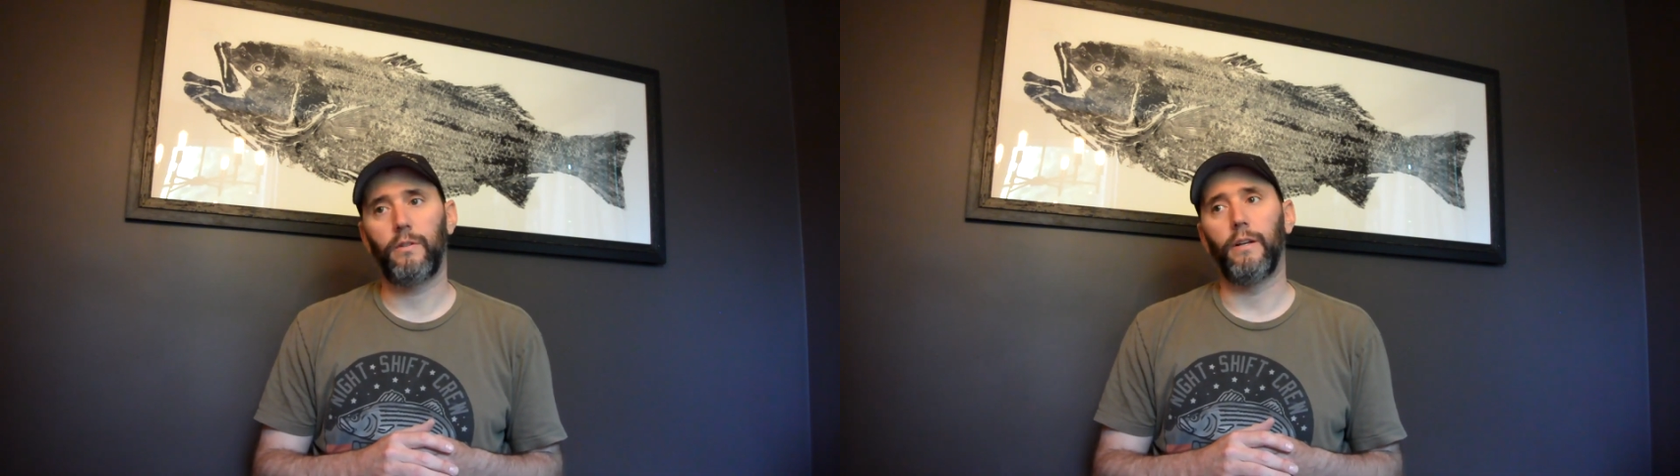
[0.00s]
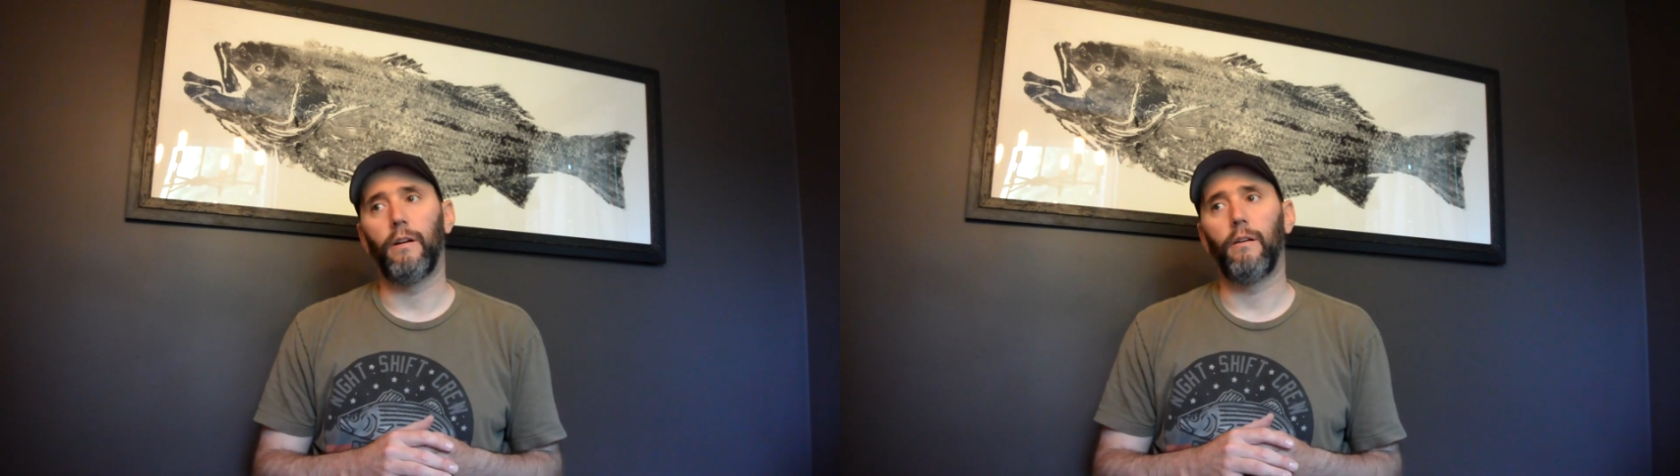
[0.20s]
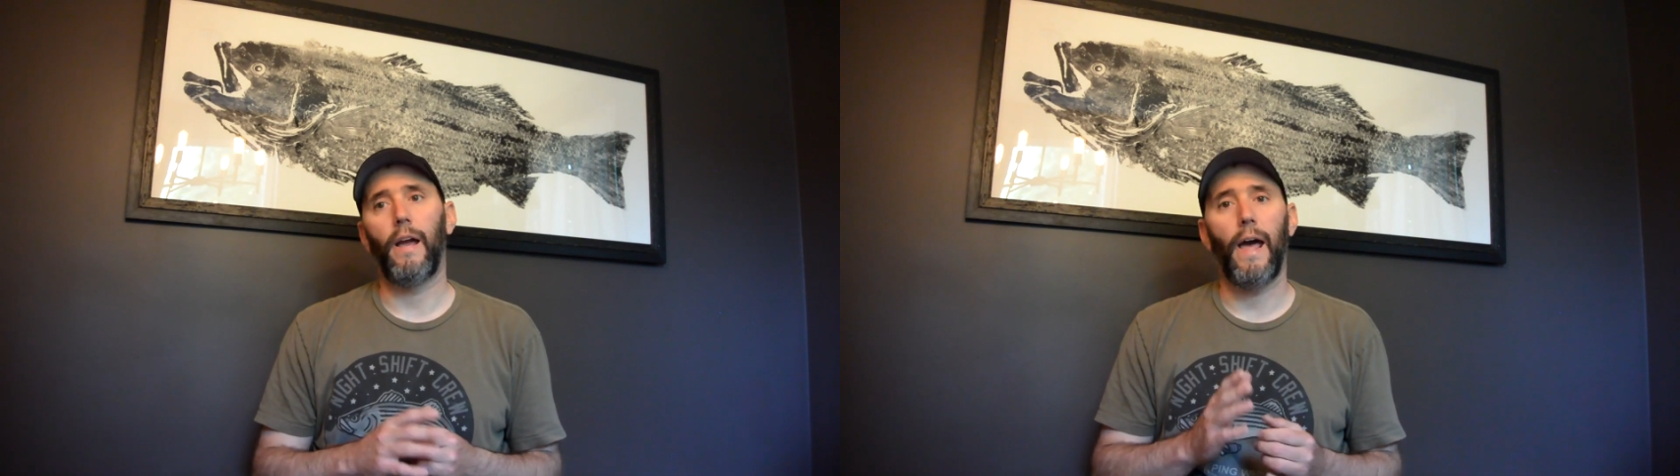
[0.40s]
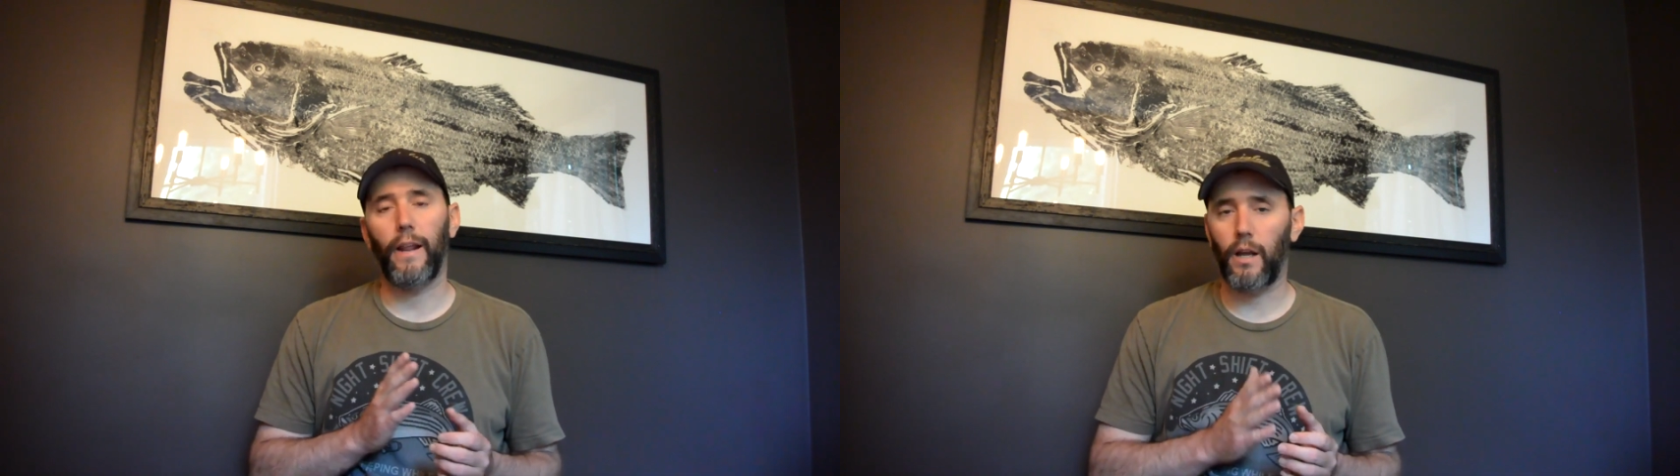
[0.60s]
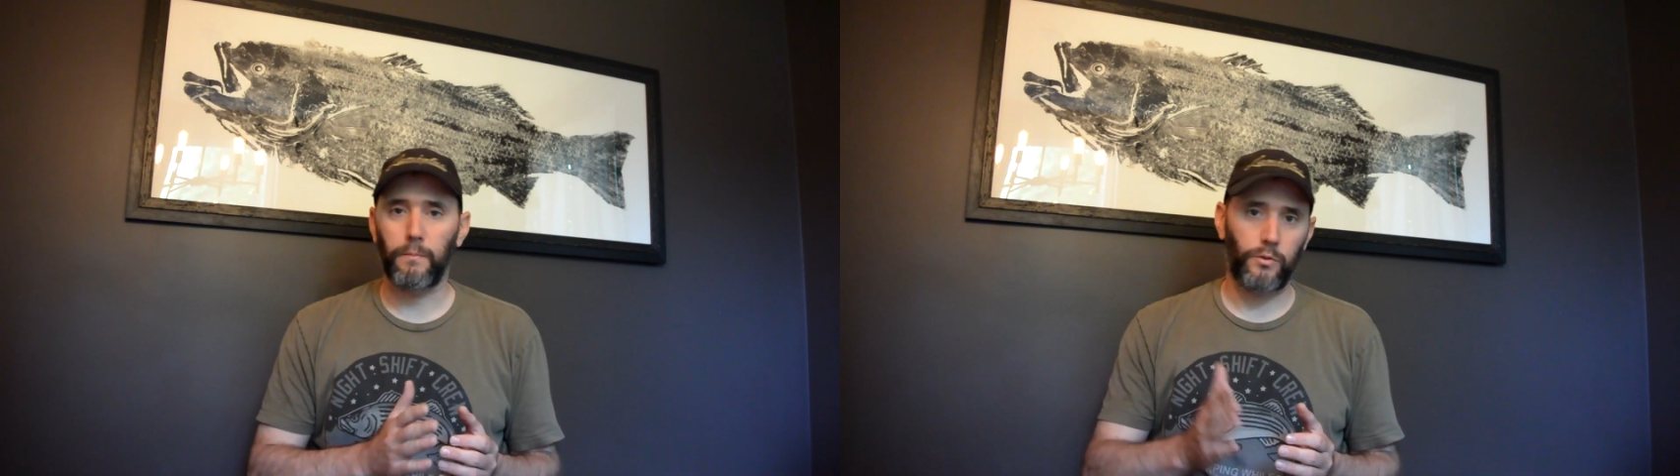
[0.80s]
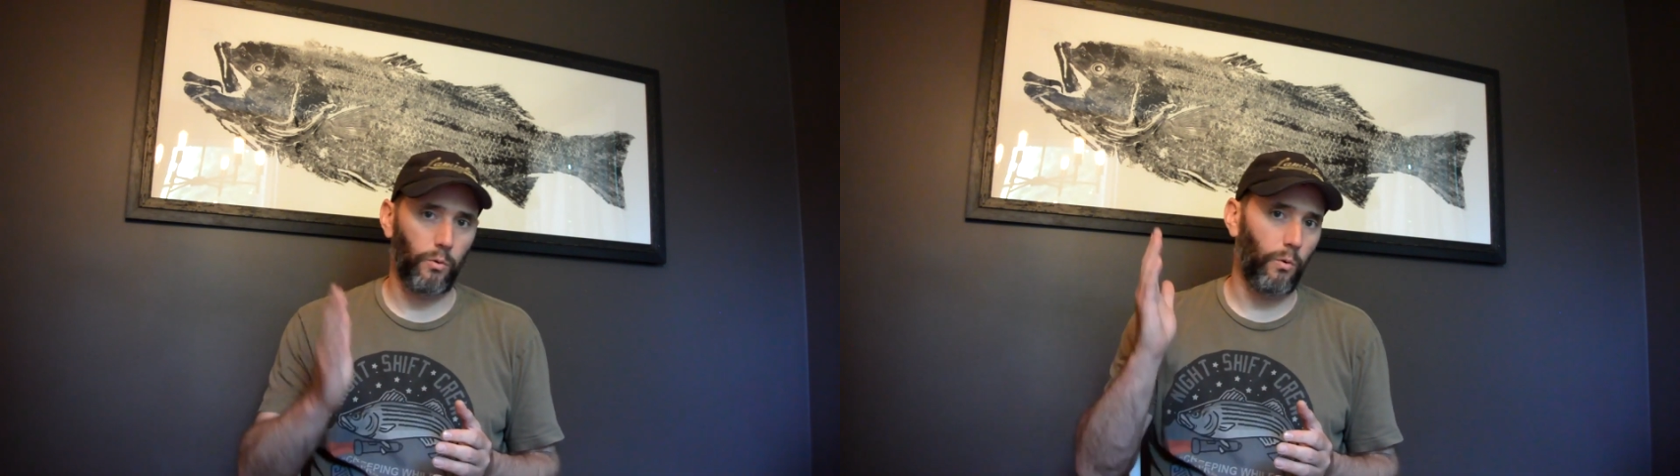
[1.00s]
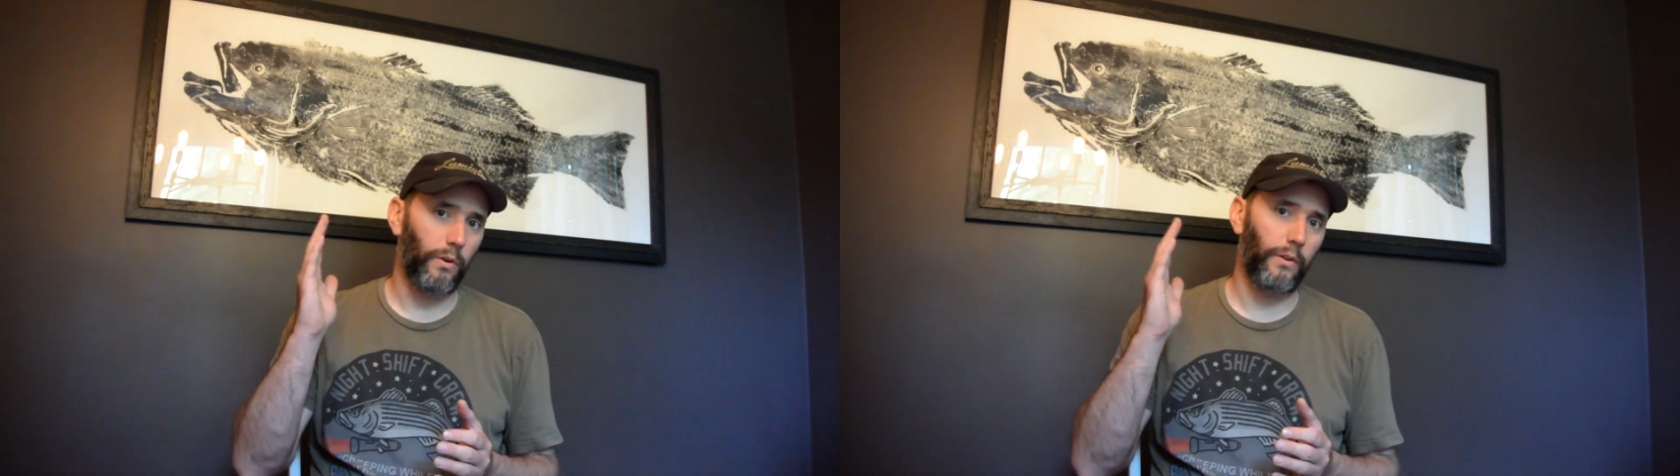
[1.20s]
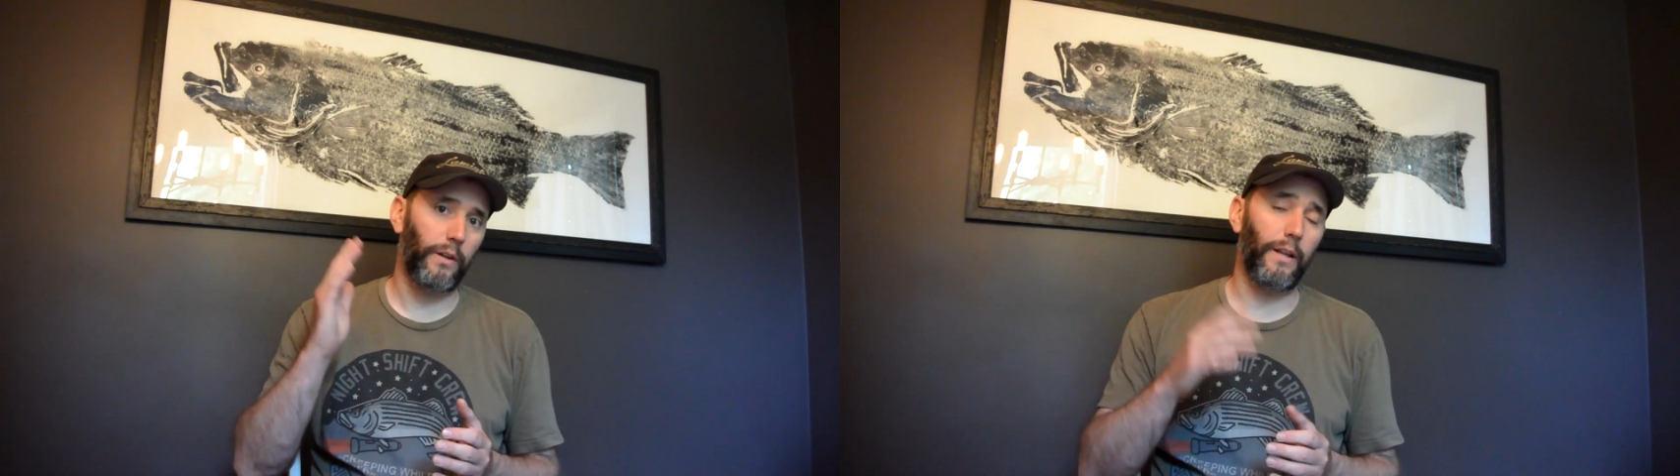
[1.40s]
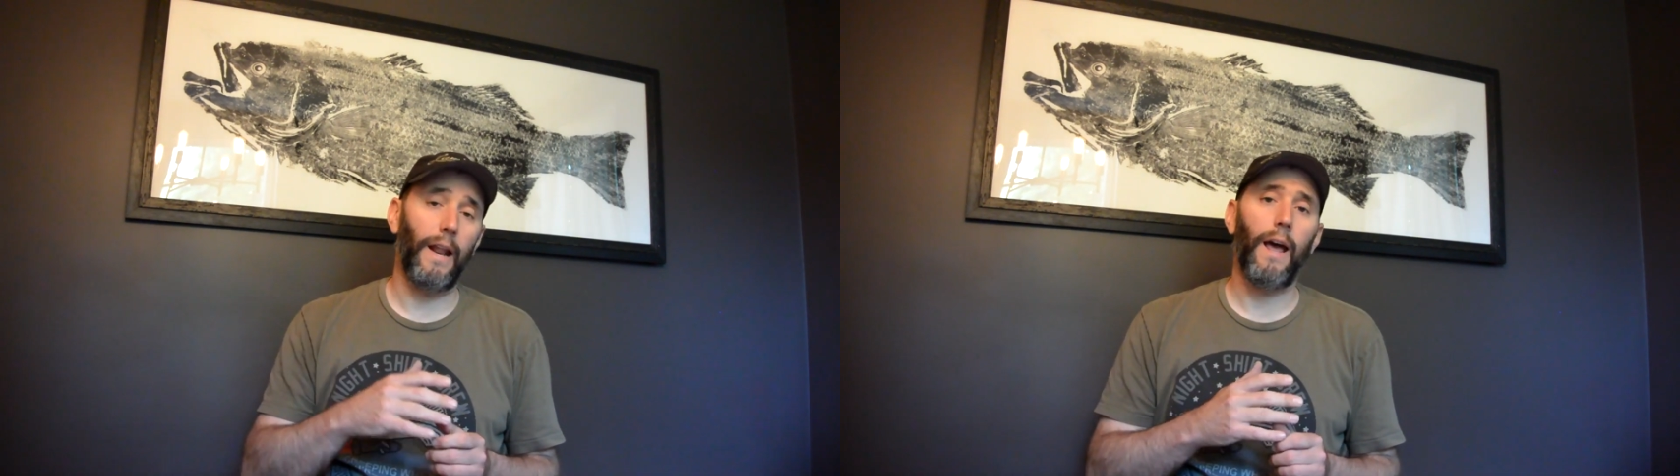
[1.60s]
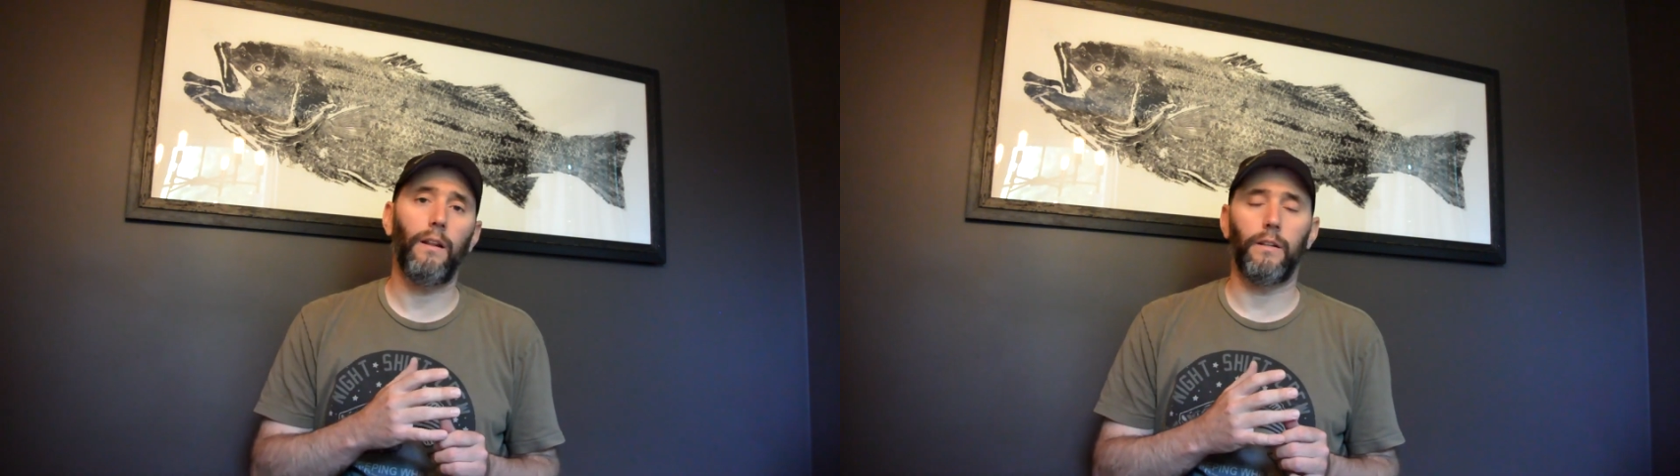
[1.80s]
They're heading up toward the
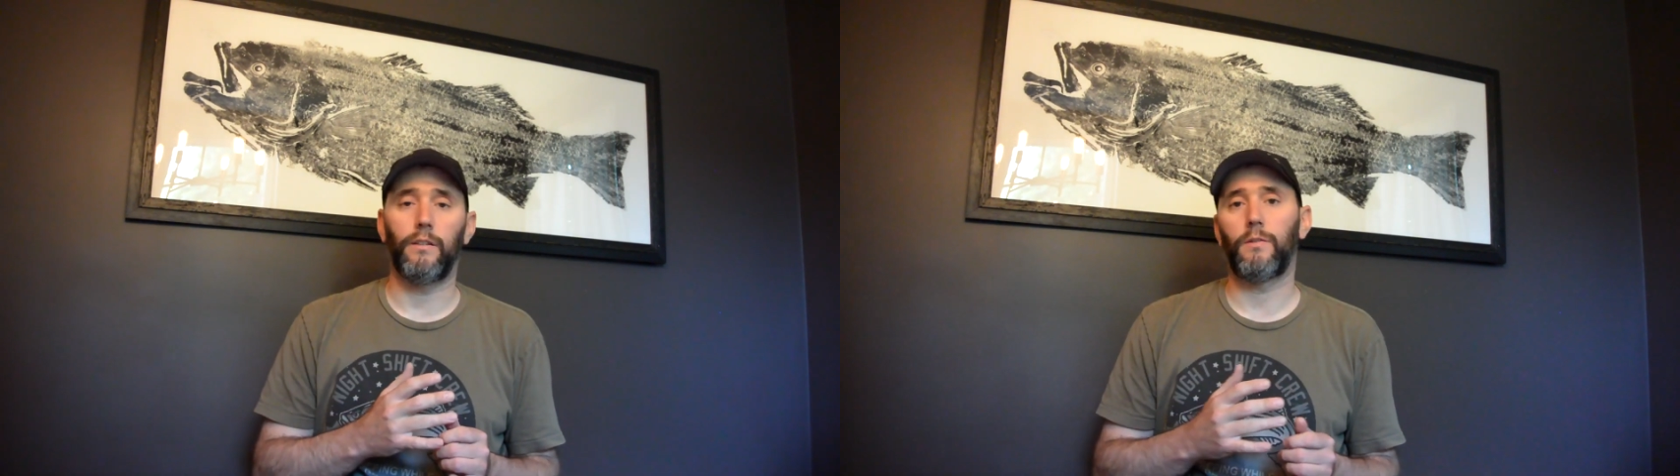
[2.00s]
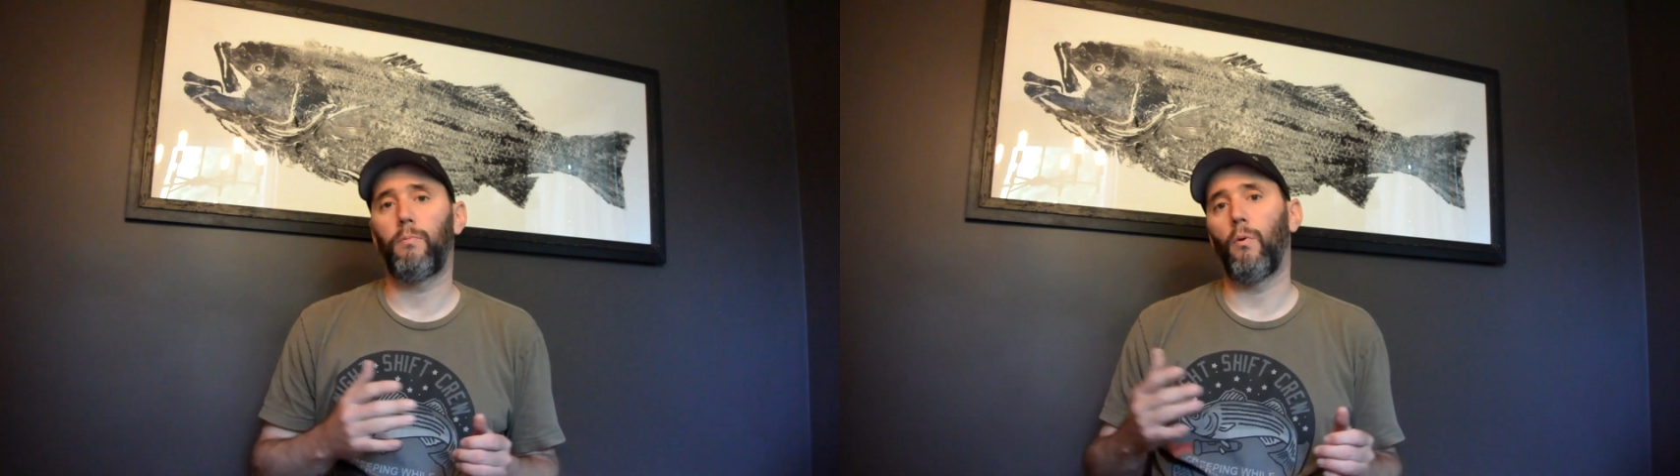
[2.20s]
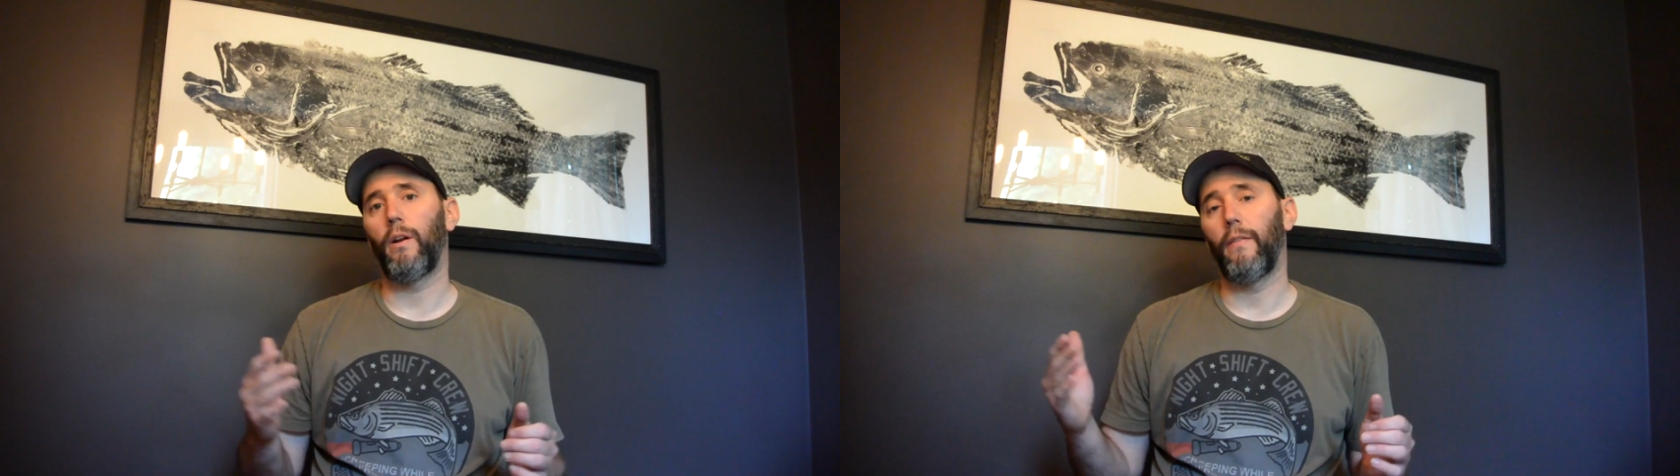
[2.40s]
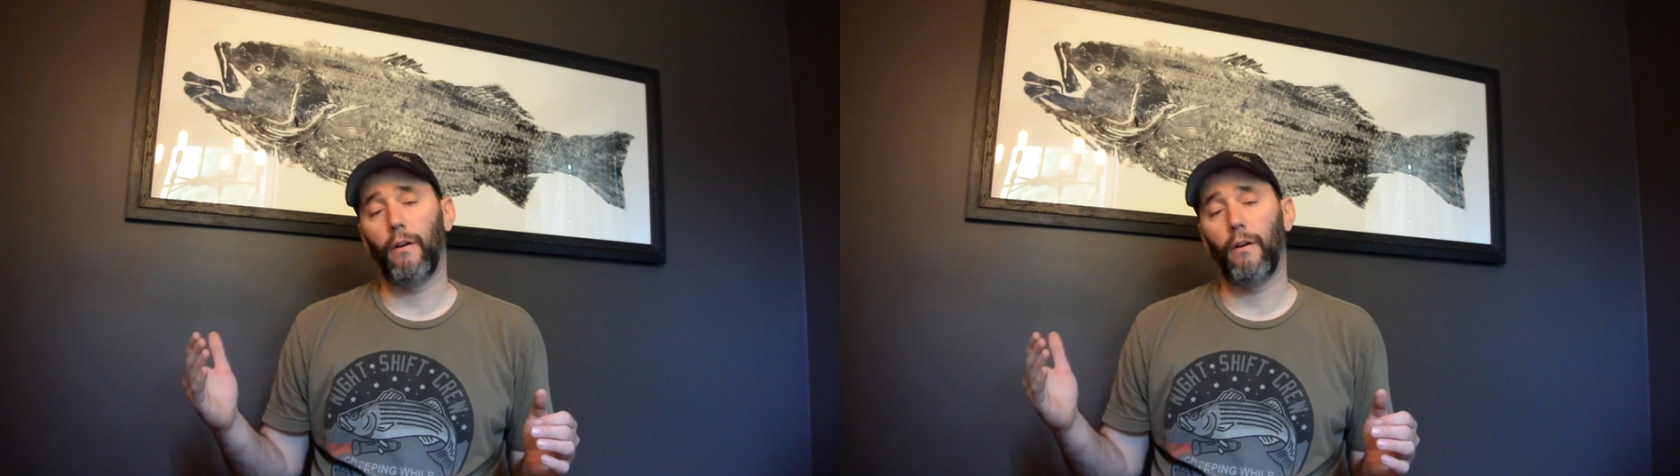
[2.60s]
canal at this point,